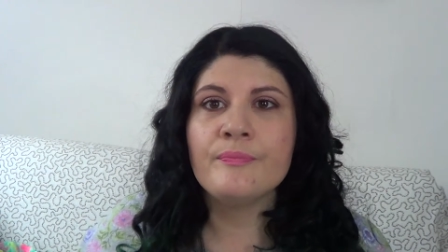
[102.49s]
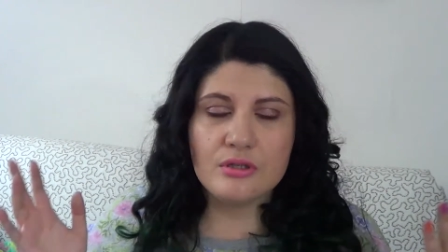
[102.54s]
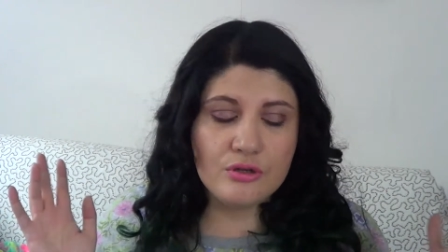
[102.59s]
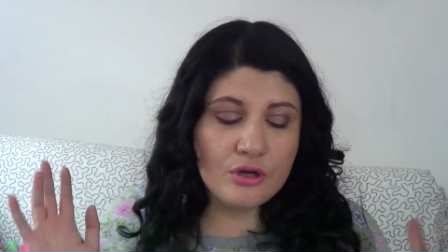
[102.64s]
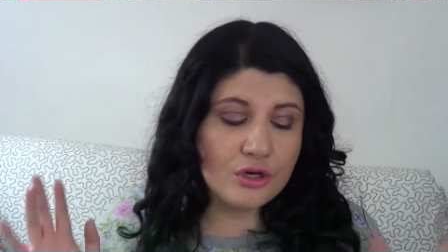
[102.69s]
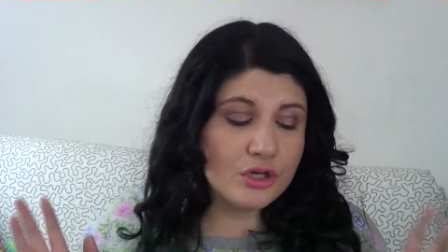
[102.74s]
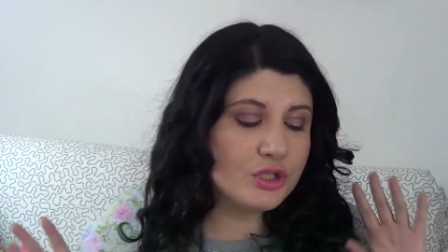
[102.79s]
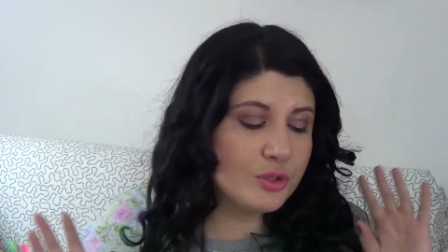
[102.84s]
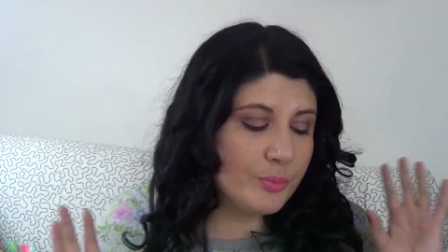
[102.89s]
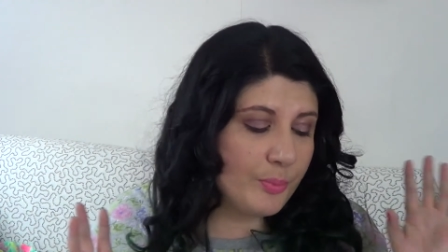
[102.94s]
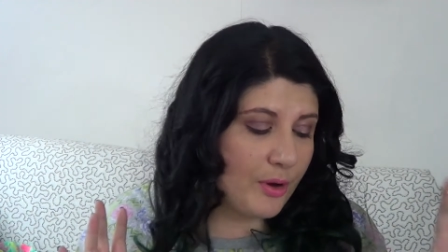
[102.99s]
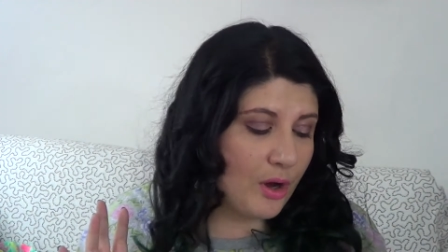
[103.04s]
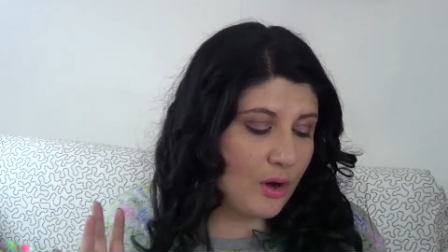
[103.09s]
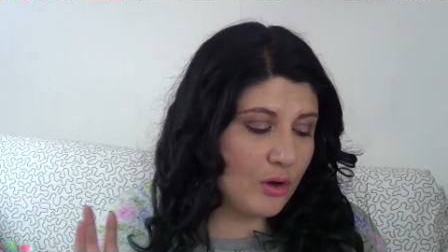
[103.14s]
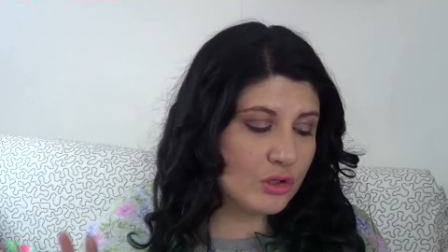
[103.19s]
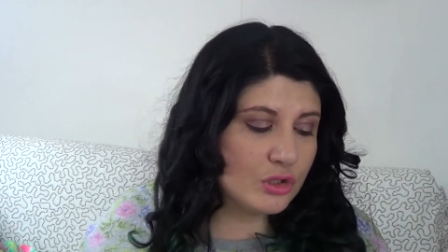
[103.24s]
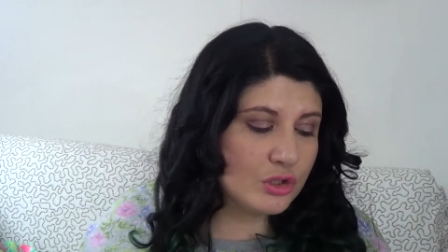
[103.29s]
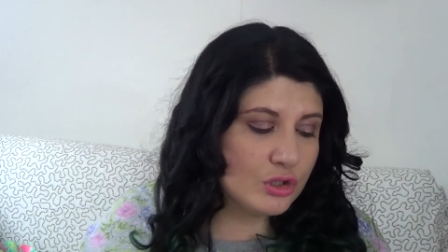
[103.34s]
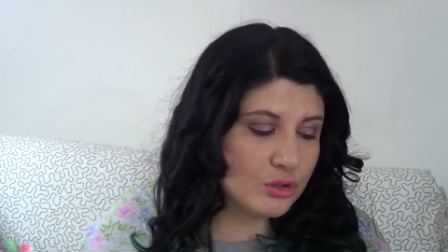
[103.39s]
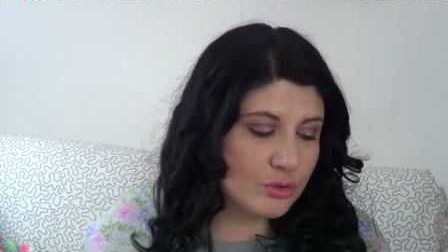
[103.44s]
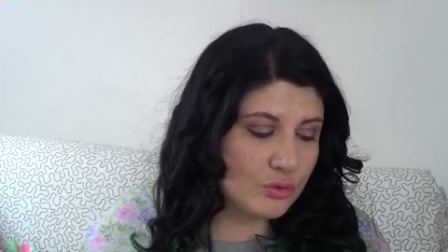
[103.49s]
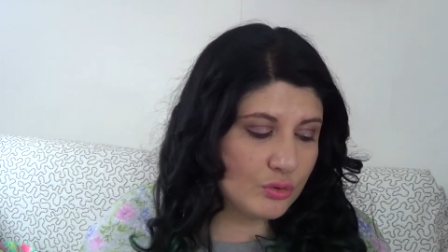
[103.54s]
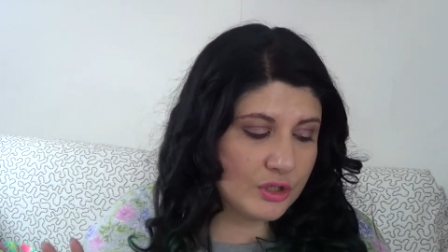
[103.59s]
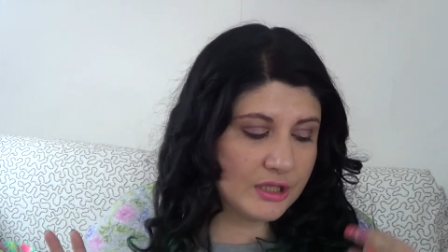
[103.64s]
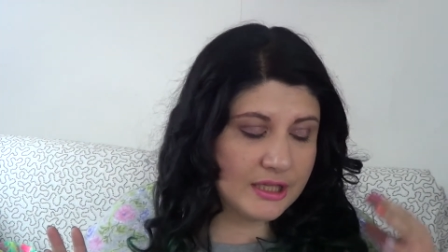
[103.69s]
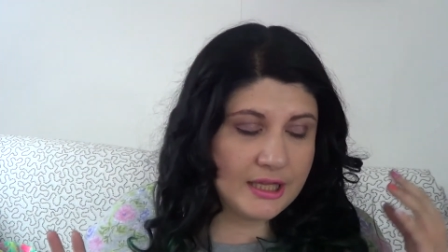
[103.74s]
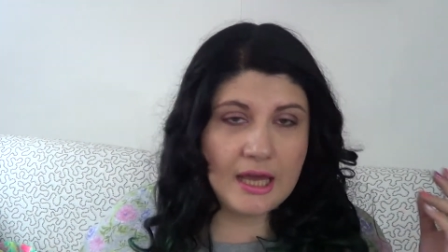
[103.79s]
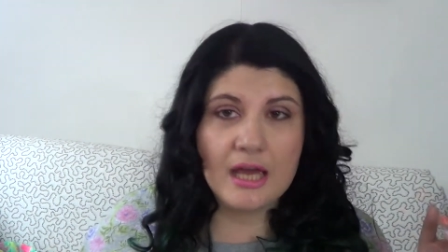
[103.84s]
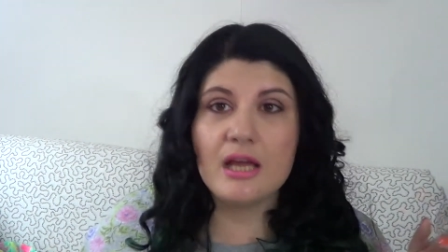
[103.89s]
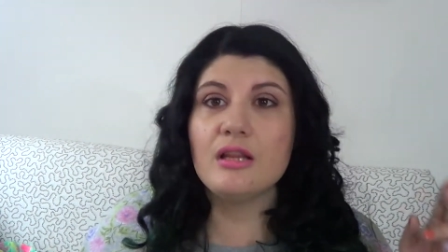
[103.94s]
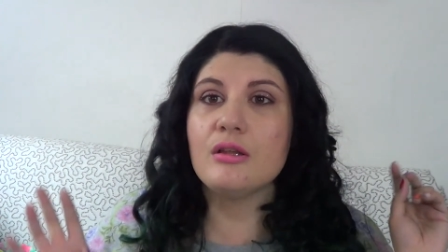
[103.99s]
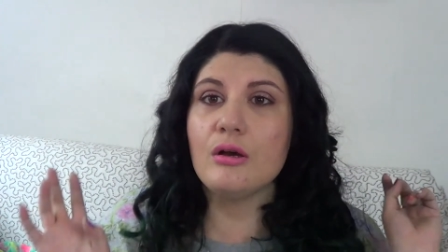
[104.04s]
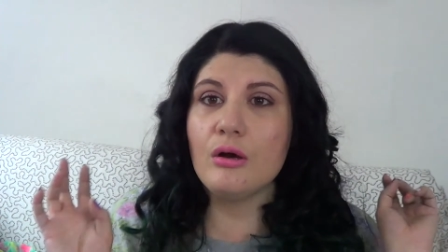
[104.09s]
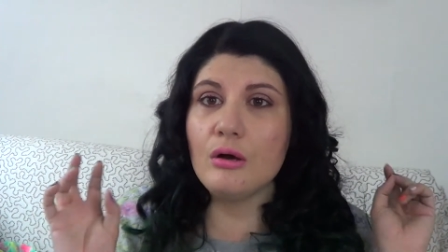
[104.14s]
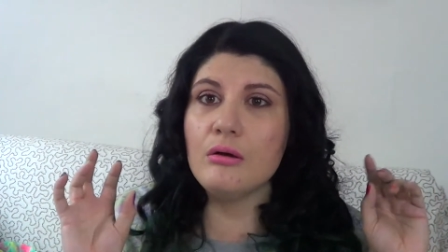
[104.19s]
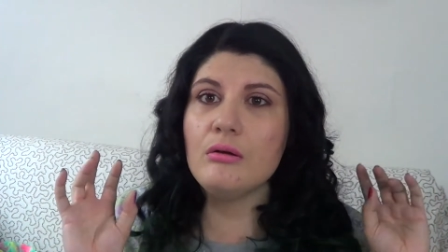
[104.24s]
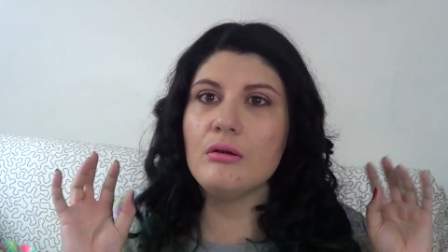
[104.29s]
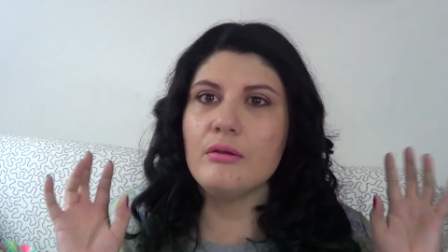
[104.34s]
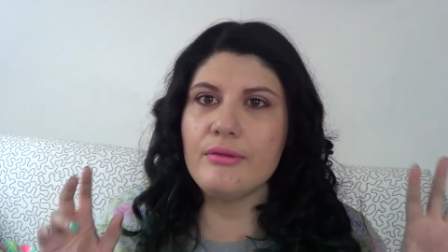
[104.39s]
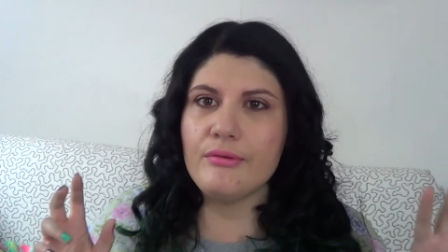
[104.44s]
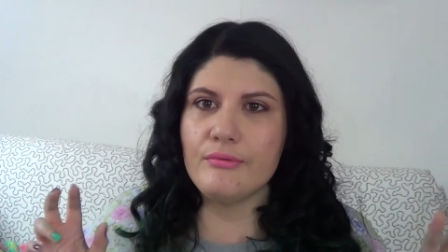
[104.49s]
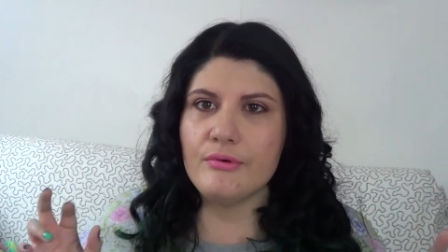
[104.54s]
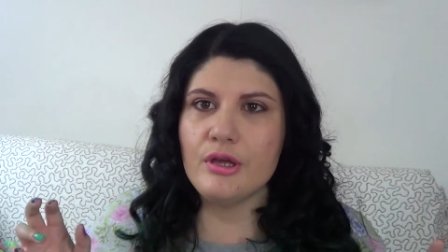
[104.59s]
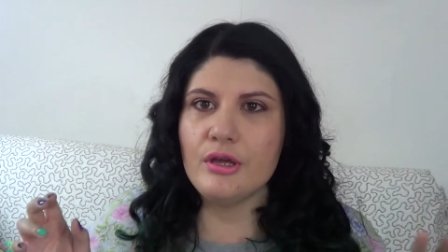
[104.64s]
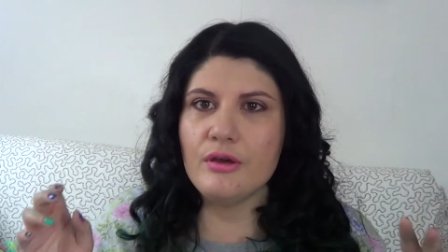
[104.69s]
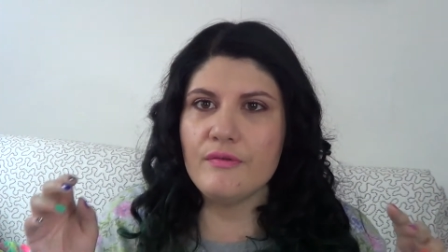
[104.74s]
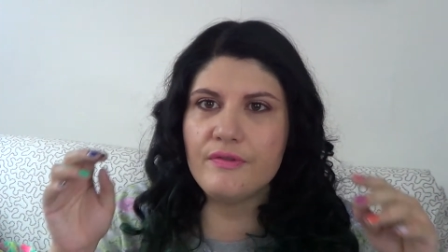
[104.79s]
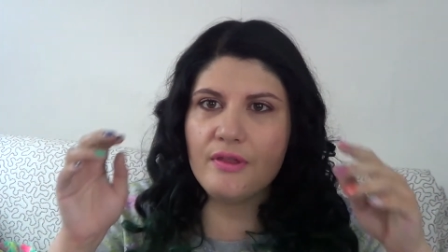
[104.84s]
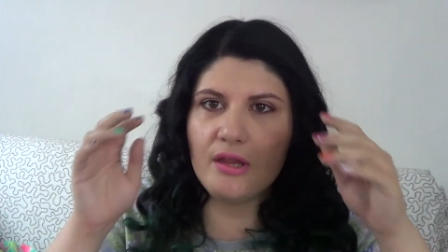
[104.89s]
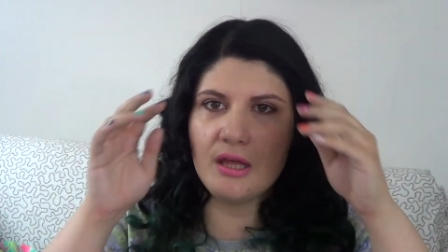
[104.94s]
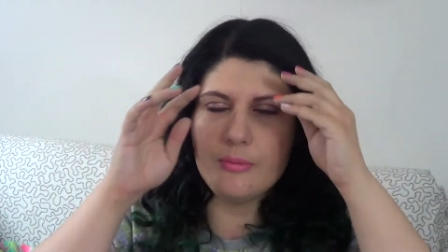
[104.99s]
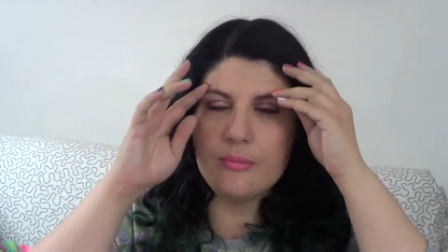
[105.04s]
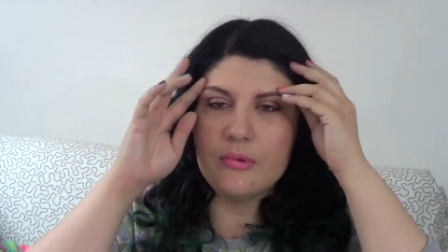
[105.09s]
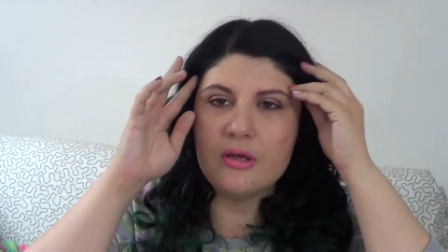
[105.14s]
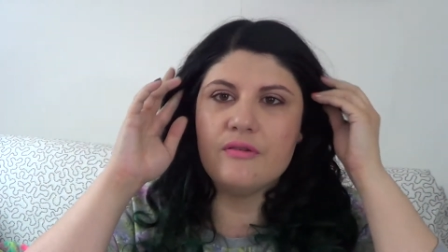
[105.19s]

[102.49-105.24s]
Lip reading: You're supposed to get all three of them